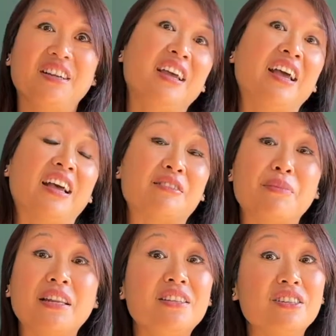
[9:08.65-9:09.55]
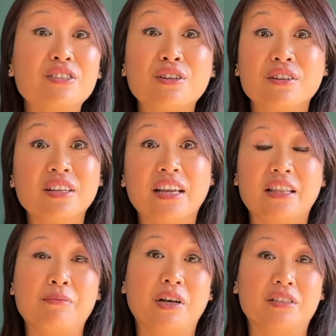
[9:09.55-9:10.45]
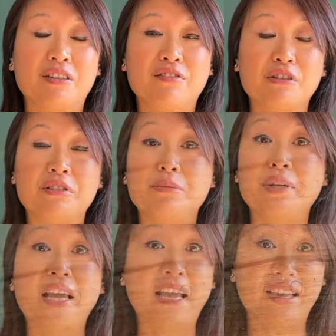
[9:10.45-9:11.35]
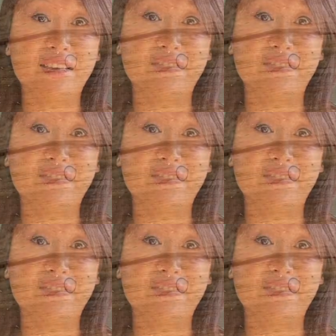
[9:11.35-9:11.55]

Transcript: as many just couldn't get their masking fluid to behave.